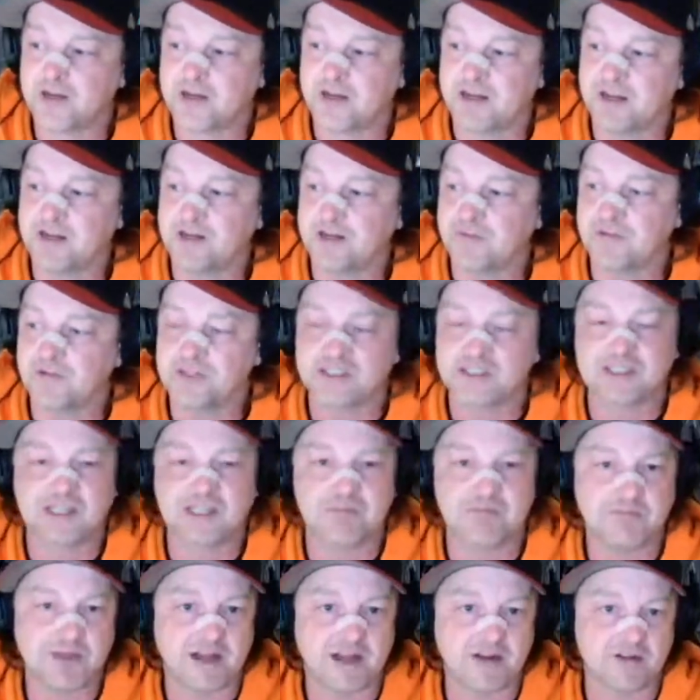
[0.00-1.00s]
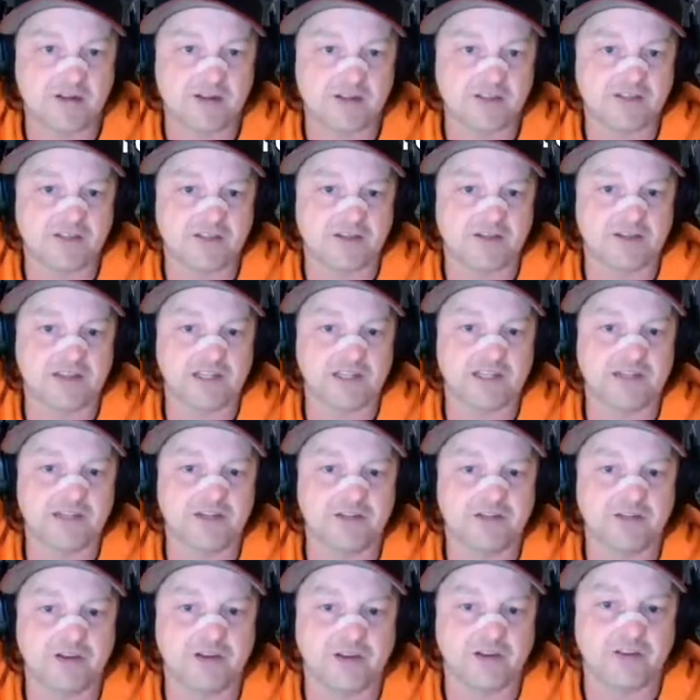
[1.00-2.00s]
and then we just let Bad Alcazar and Lydia
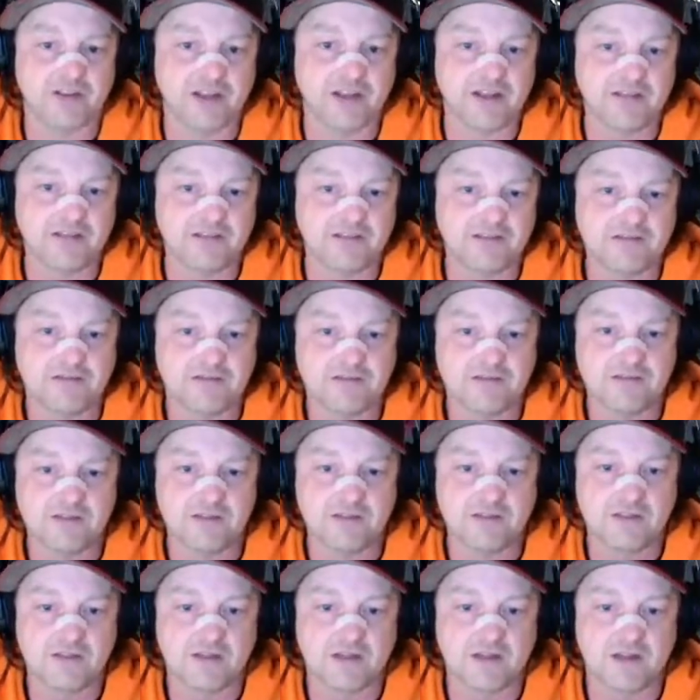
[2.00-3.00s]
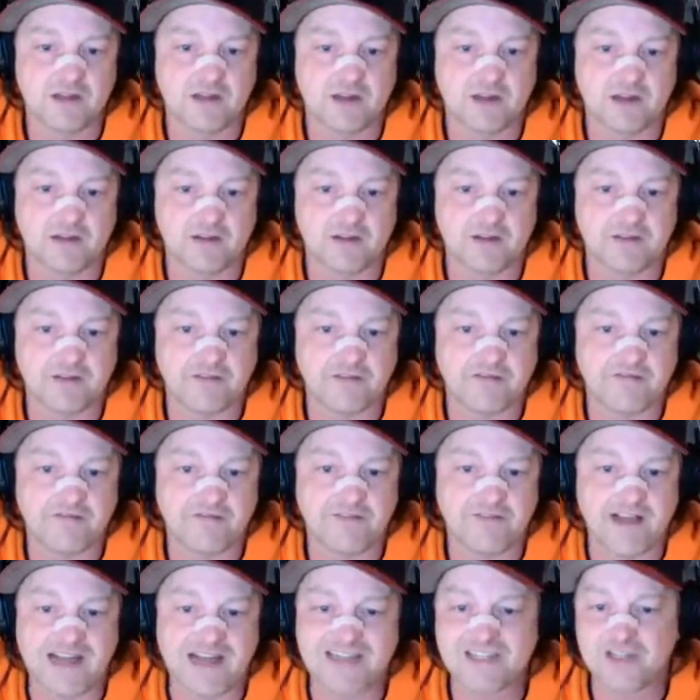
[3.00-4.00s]
do their thing. The
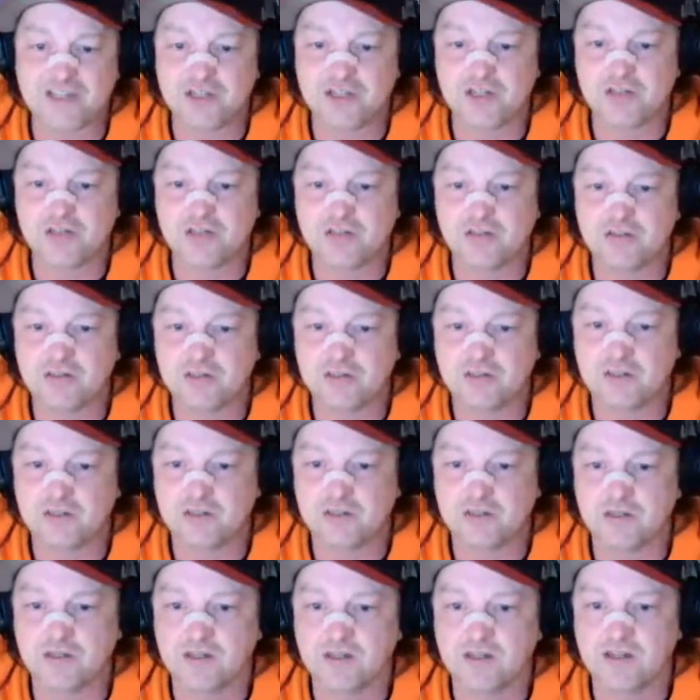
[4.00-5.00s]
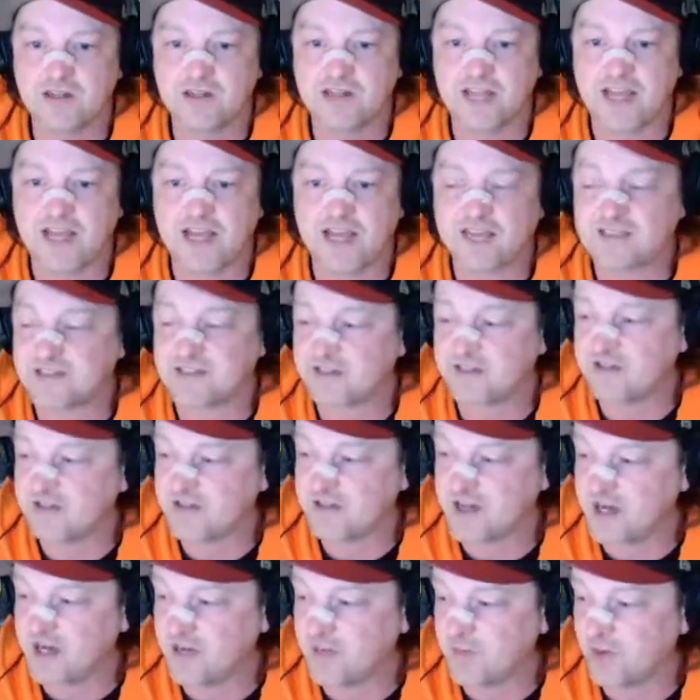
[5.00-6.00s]
faster that
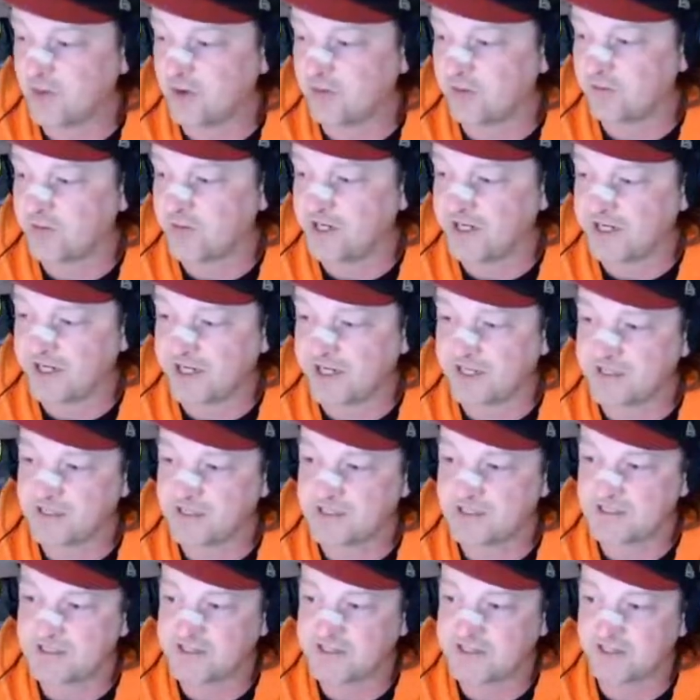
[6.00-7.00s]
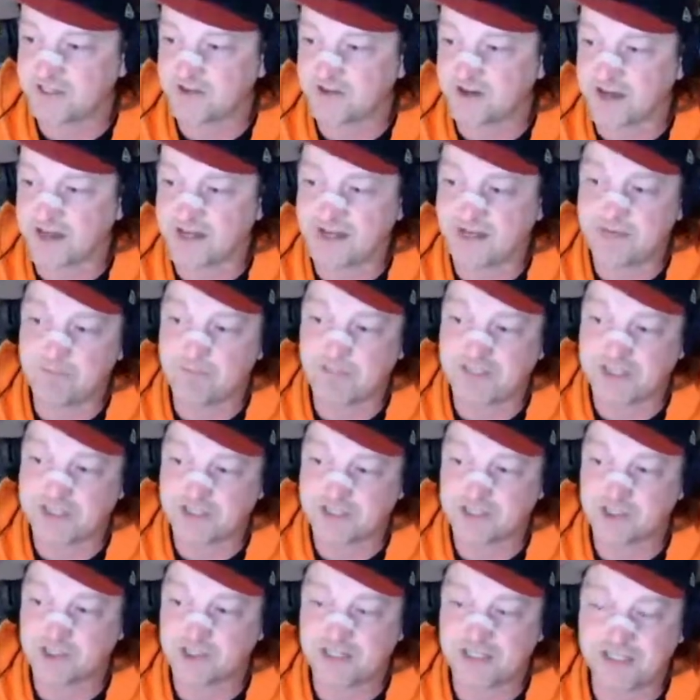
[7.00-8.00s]
Kymar, Renegade, Seer, and
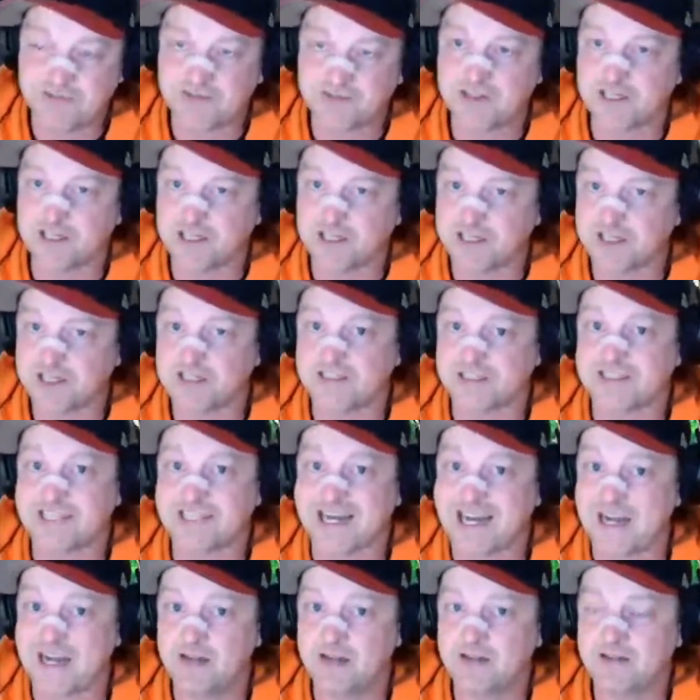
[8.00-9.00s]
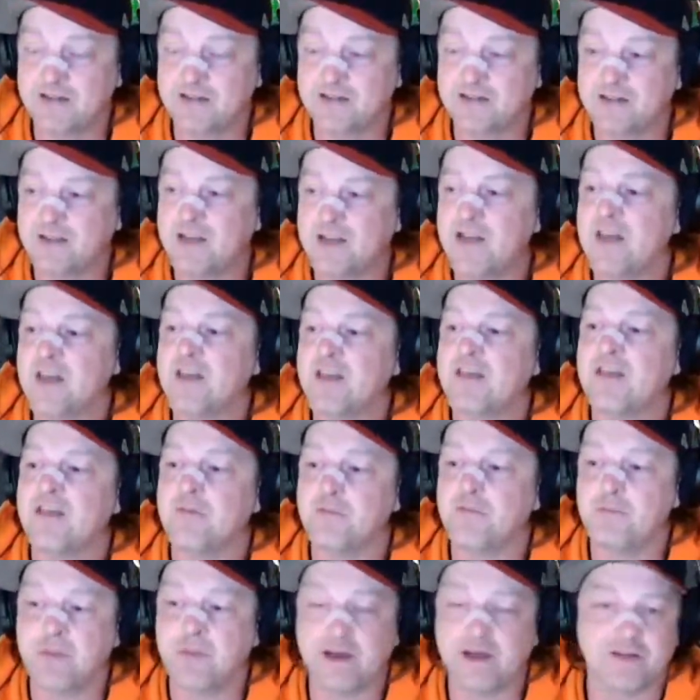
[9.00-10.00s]
potentially even Lydia die, the
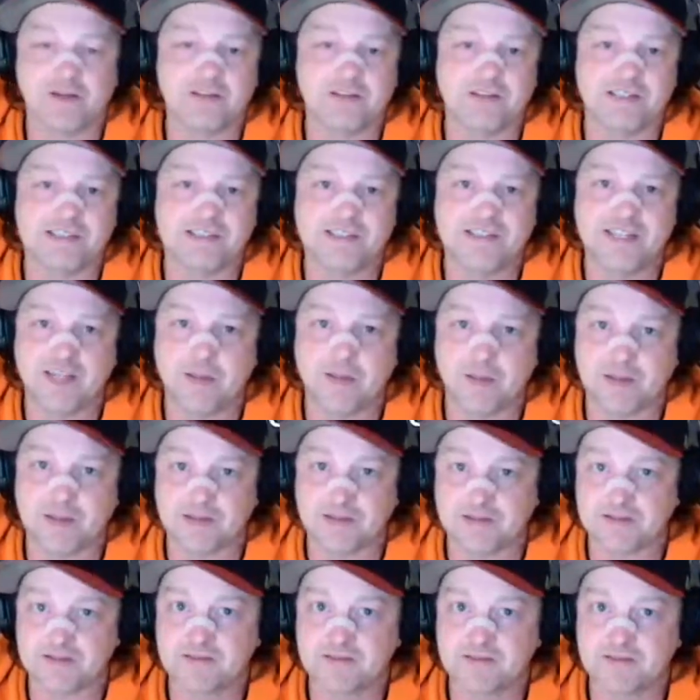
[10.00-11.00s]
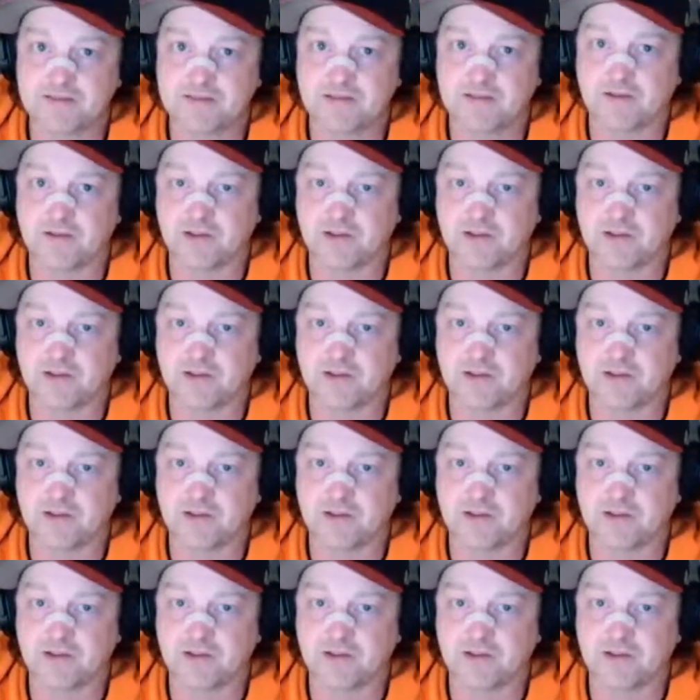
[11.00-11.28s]
better this team is, or the